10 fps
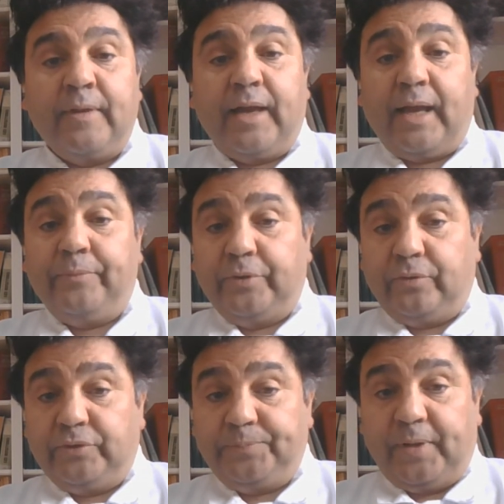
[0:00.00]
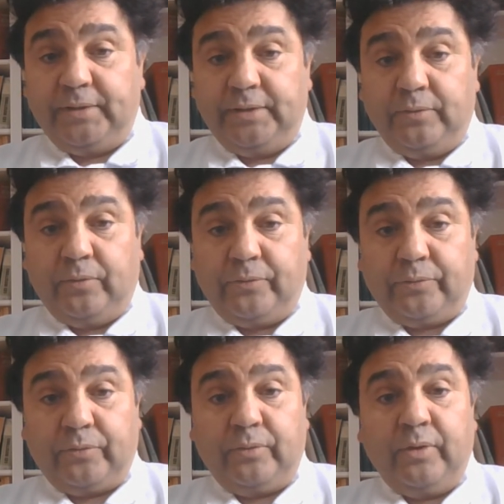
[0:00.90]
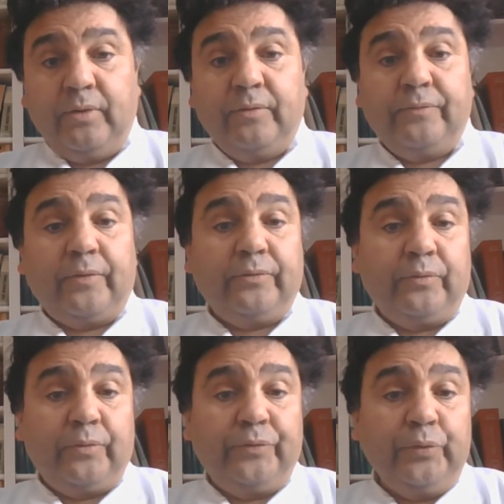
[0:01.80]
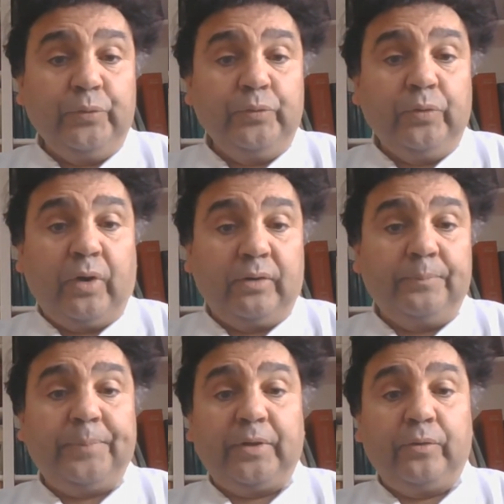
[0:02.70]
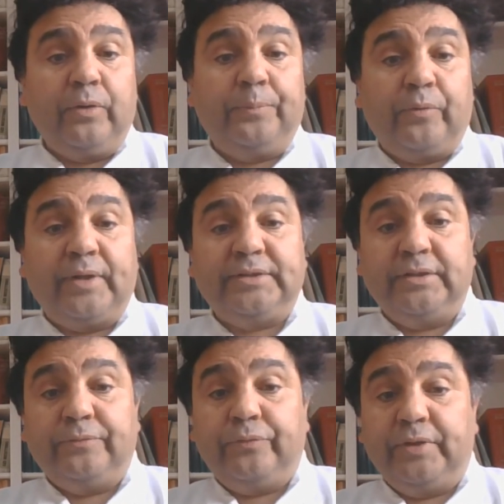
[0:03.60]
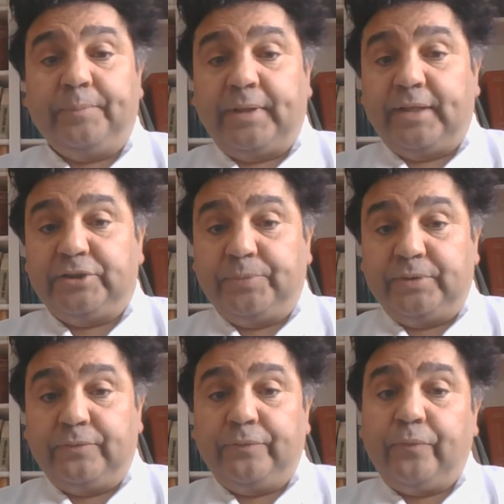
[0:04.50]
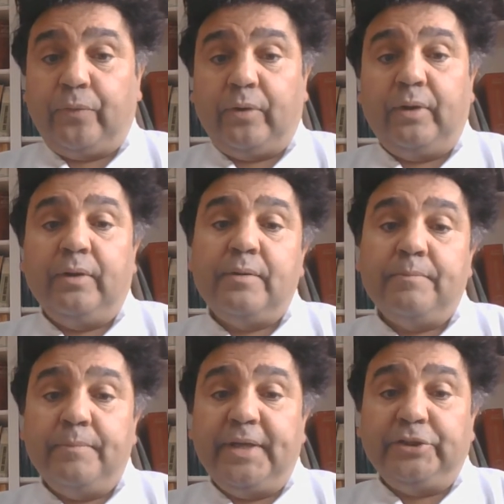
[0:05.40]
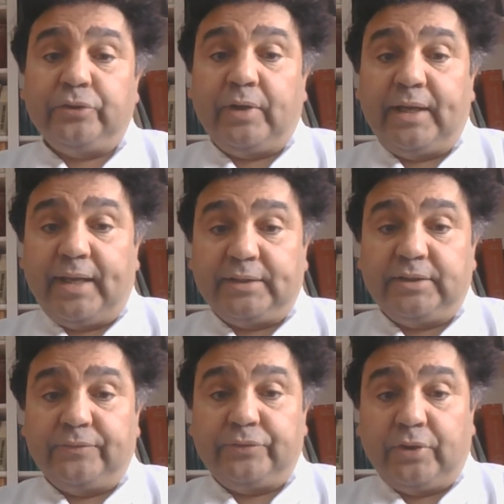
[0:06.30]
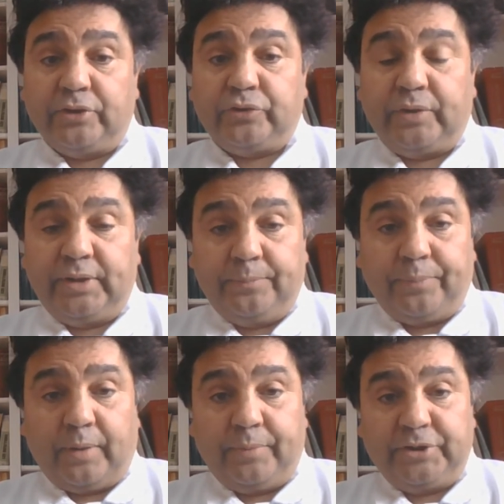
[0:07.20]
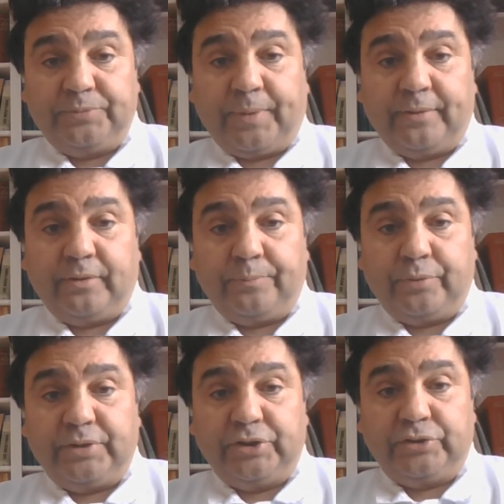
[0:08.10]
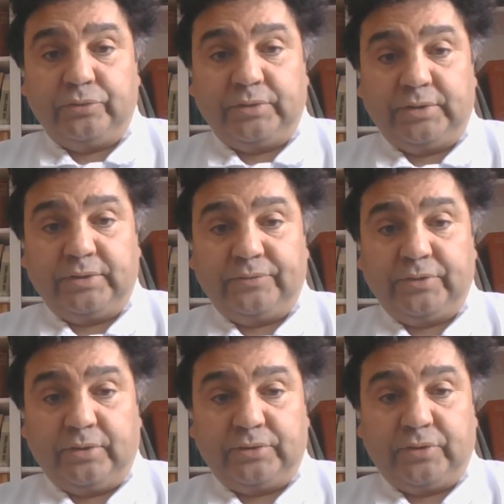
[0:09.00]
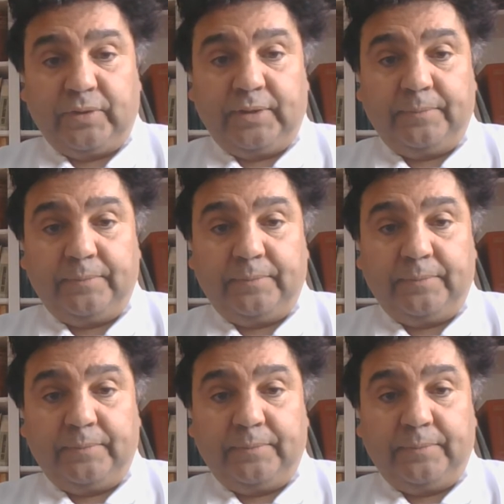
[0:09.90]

I'm the corresponding author for the review on perioperative fluid management for major elective surgery published by the British Journal of Surgery.